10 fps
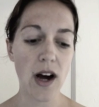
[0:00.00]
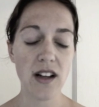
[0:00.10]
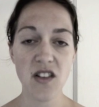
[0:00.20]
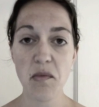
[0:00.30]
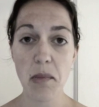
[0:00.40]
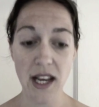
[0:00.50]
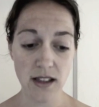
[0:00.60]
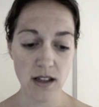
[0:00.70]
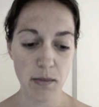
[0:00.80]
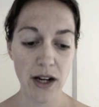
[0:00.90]
olive
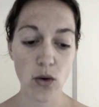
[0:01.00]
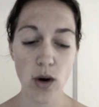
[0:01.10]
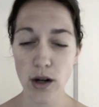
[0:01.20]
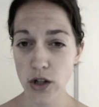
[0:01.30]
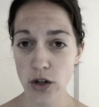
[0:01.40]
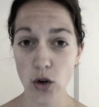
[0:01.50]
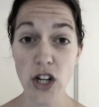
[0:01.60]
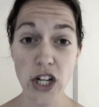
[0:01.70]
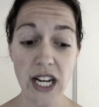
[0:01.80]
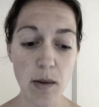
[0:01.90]
paste by crushing
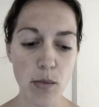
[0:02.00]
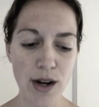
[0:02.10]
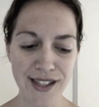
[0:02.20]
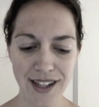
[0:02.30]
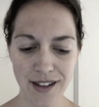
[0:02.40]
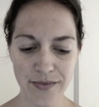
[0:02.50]
and pressing.